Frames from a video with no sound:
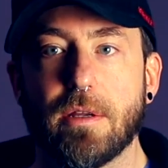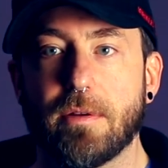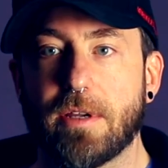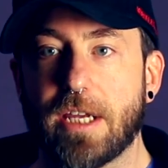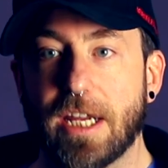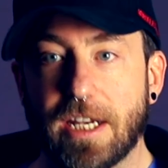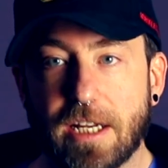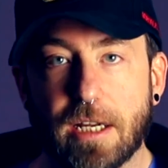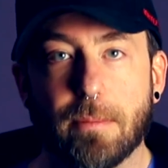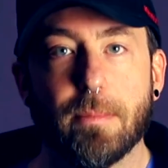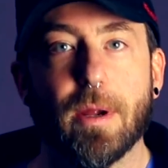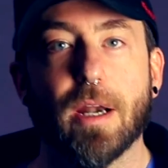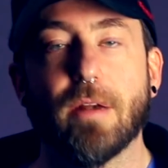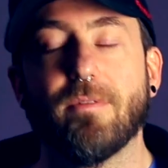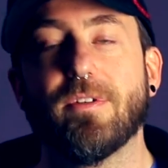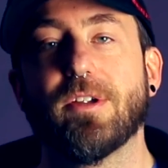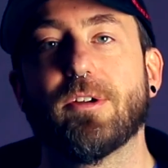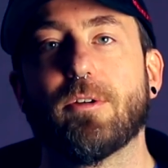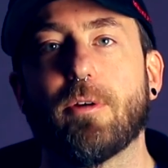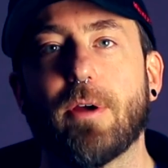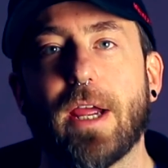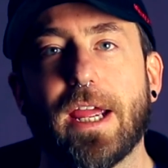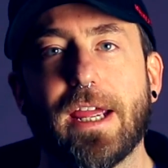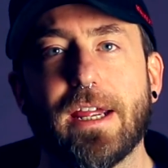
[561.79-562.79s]
Getting him out of
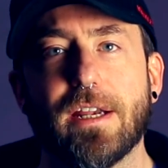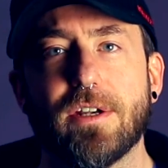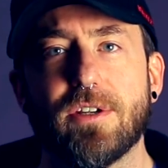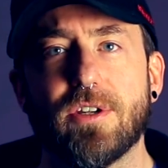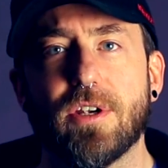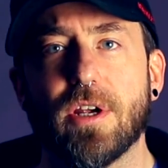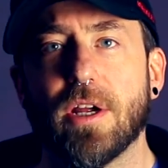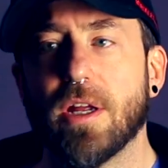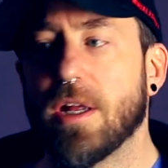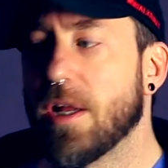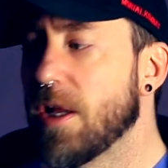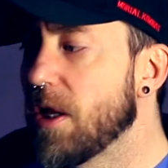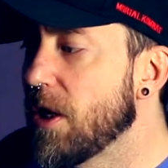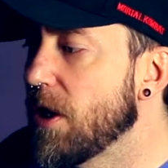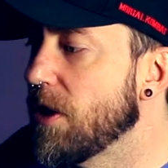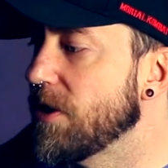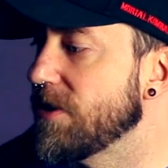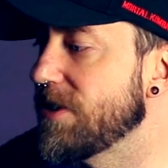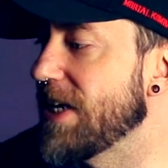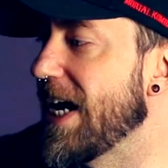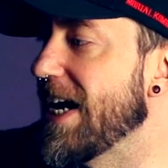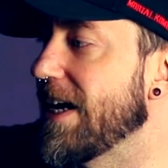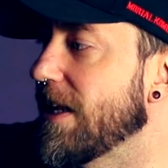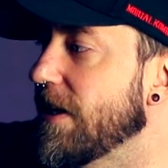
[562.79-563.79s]
his cage,
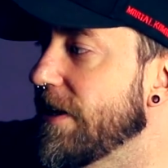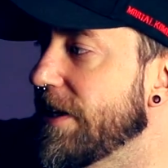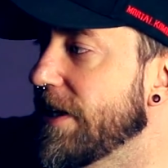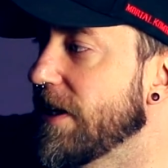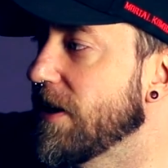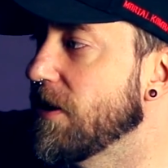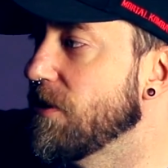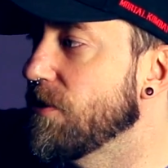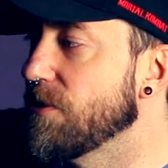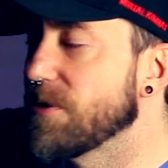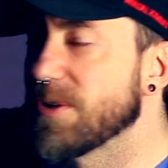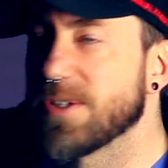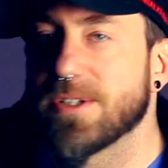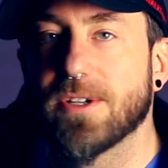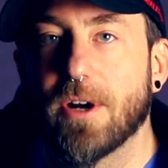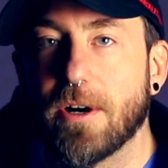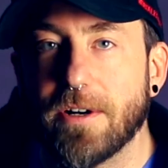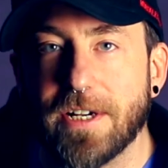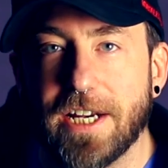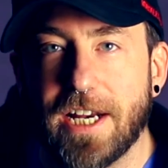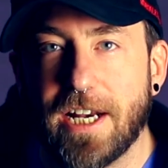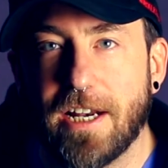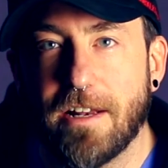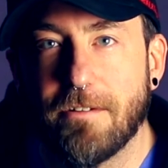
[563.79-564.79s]
dangling a little
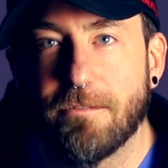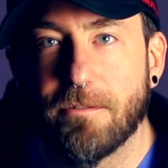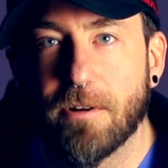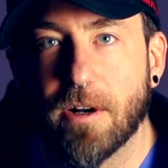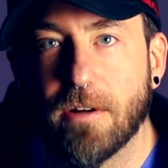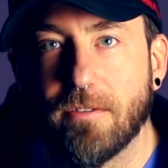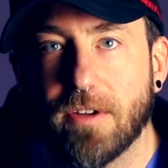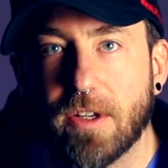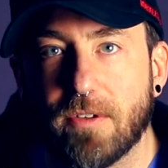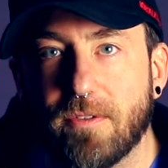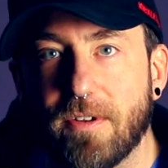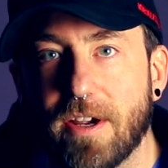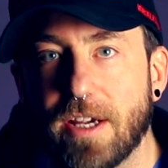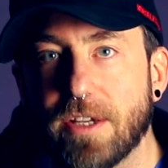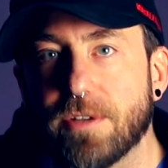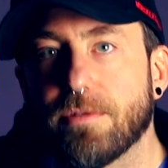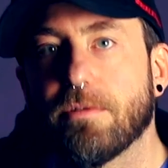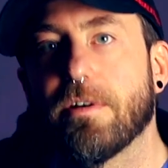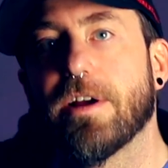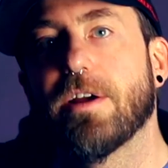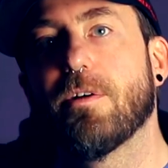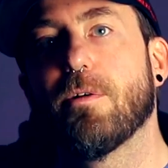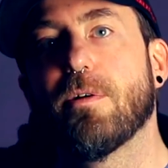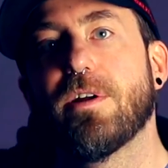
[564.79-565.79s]
sardine in front of his face.
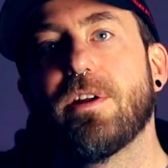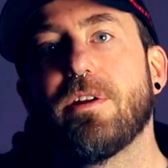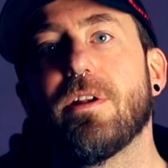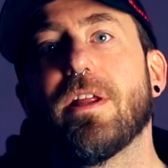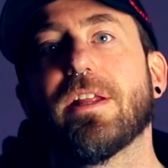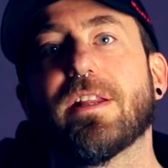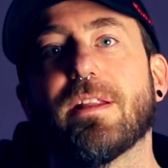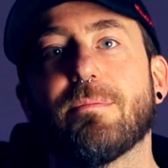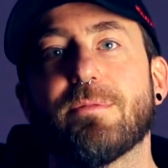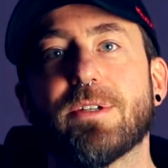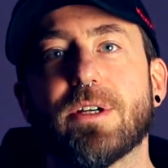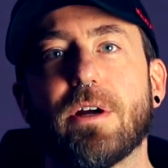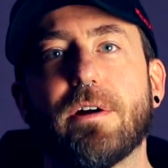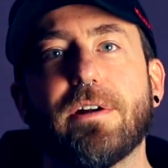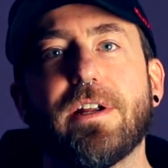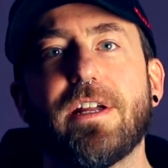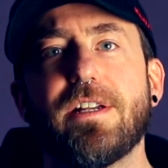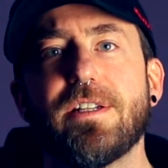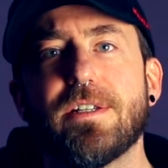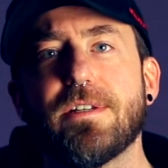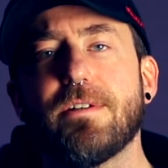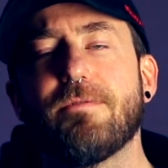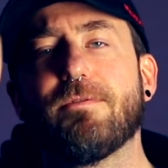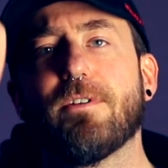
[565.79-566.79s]
Right, Gordy? You like them
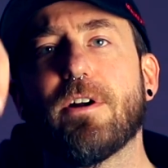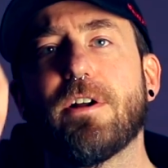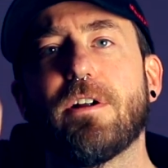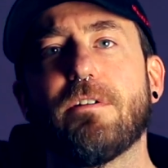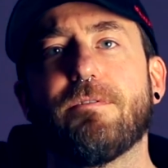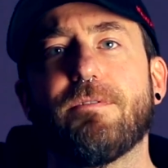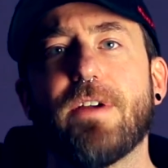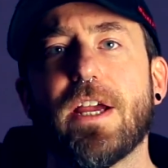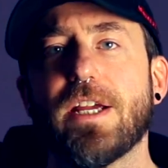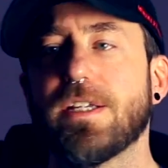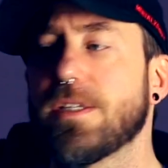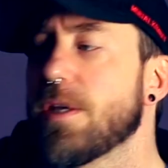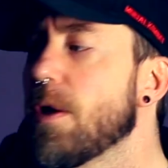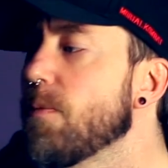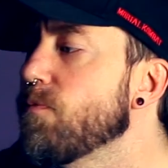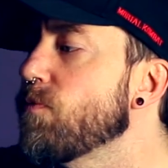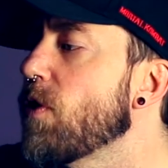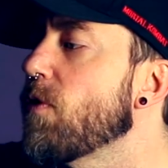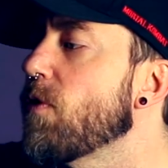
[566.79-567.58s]
sardines in front of your face?